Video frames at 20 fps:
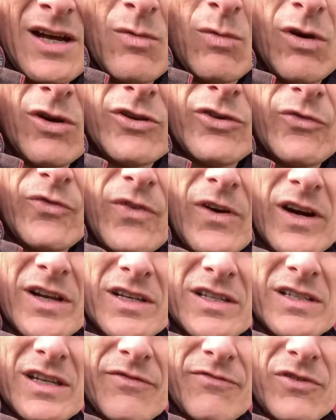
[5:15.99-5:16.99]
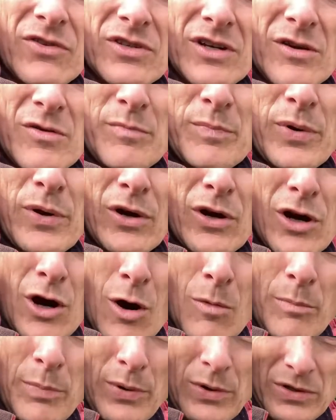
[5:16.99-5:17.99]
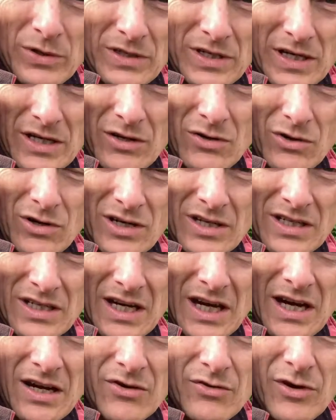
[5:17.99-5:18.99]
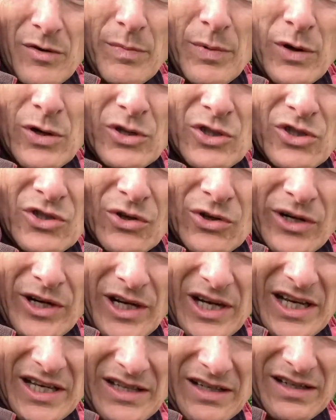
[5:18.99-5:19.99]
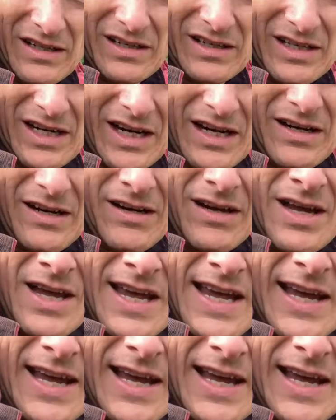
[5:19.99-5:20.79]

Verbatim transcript: What you'll find is if you don't put compost in your container and you put soil in the container,